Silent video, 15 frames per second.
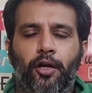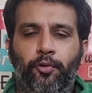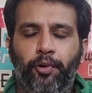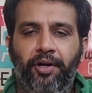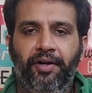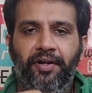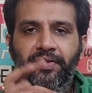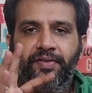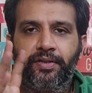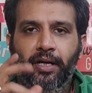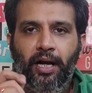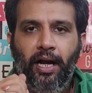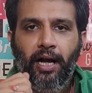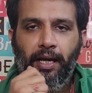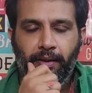
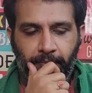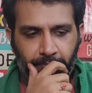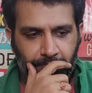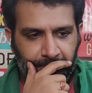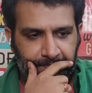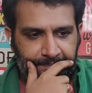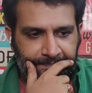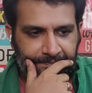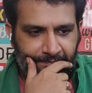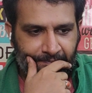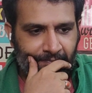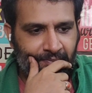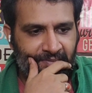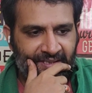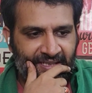Aquarius, hi.
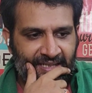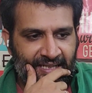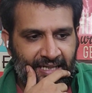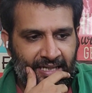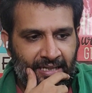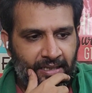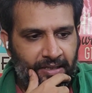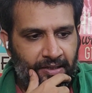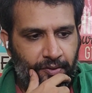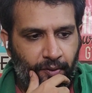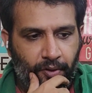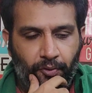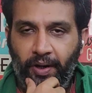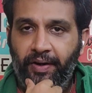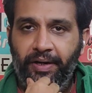
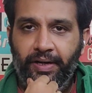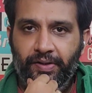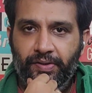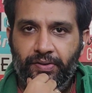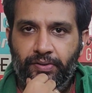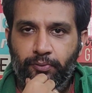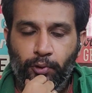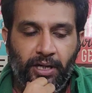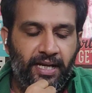So Aquarius,